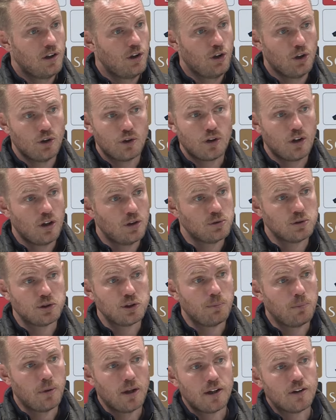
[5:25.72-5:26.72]
Not close
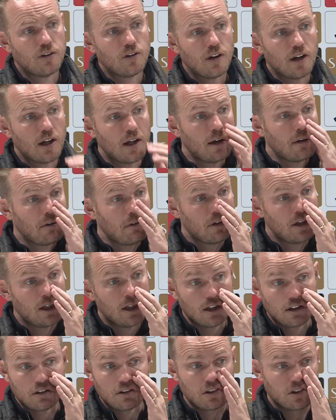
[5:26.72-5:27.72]
to play today
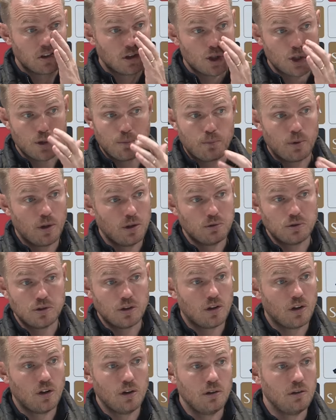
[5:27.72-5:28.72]
in a concussion
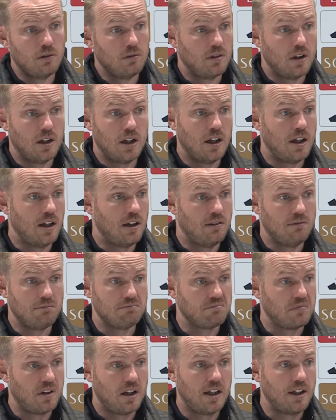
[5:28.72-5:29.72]
protocol. Um,
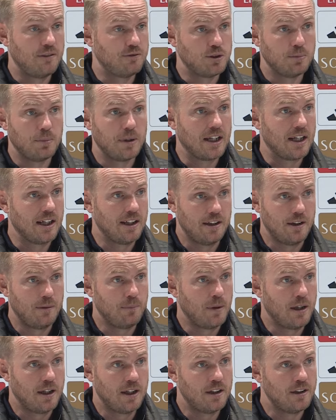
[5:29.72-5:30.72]
I have to be
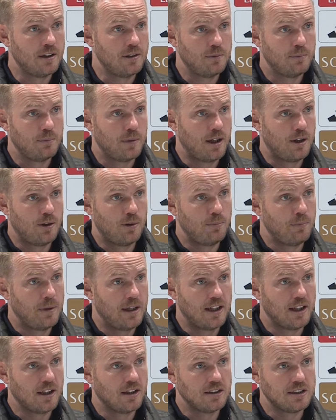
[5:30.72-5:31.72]
guided by, by our
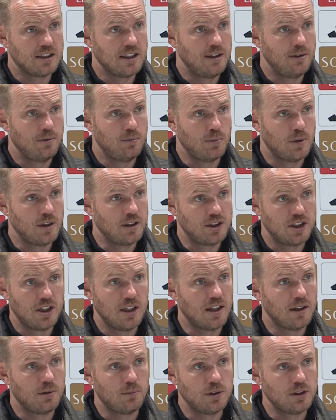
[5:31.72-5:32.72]
medical team when she
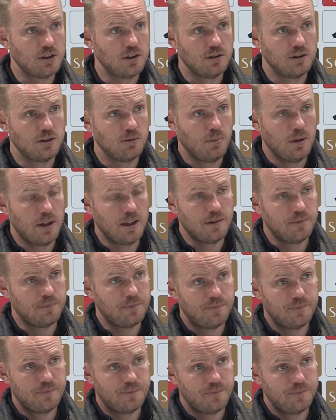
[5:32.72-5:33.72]
can return to play.
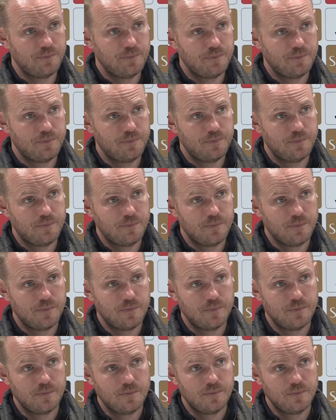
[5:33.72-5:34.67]
Um,